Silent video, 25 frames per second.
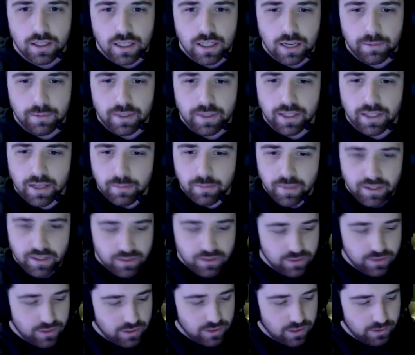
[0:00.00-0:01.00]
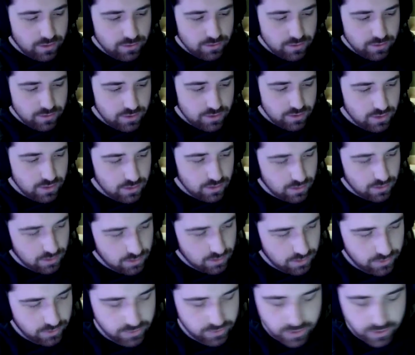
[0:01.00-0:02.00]
I mean, that basically covers the
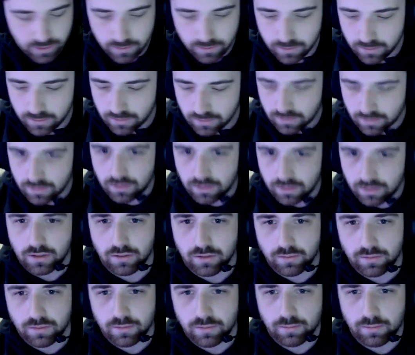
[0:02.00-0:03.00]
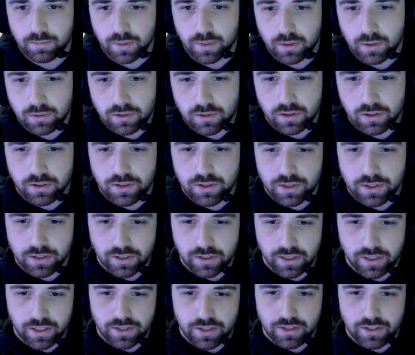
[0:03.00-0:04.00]
sterile bone culture,
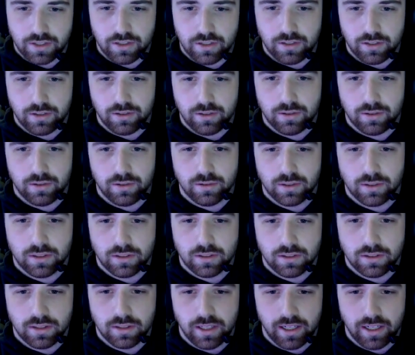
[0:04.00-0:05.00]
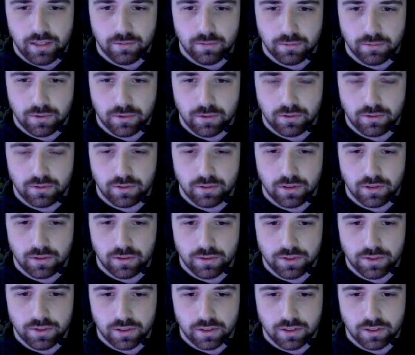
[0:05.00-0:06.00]
tissue, and wound
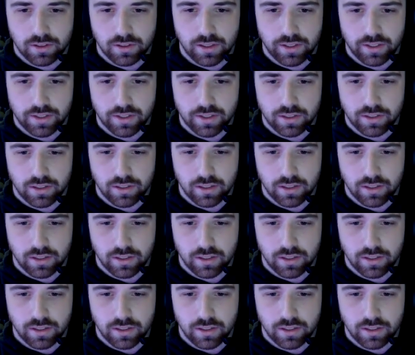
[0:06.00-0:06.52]
culture collection.